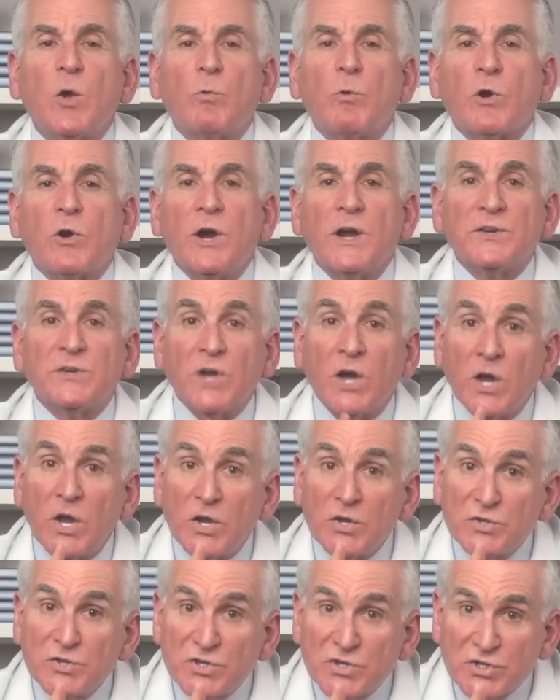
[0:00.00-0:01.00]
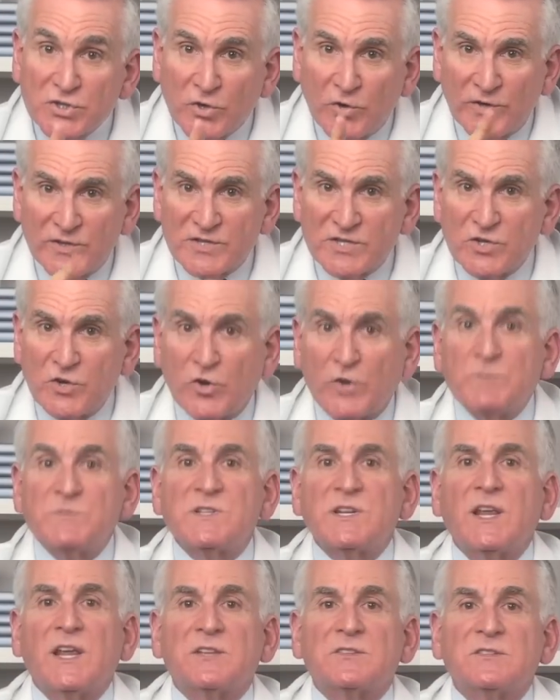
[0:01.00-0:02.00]
where under certain
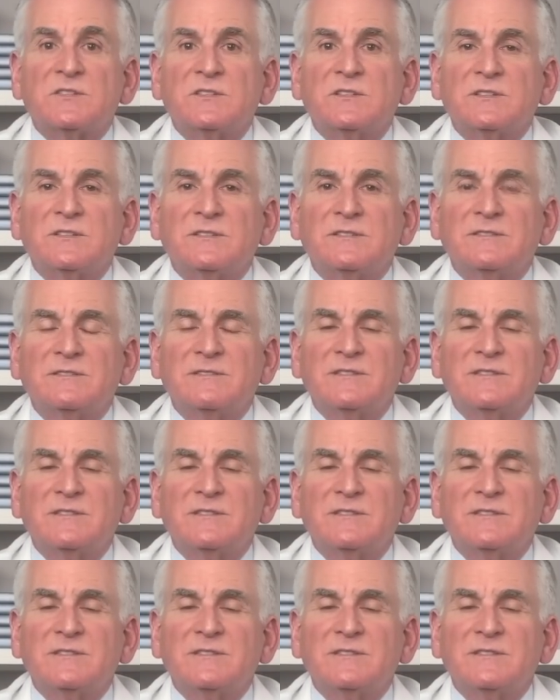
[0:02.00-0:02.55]
circumstances,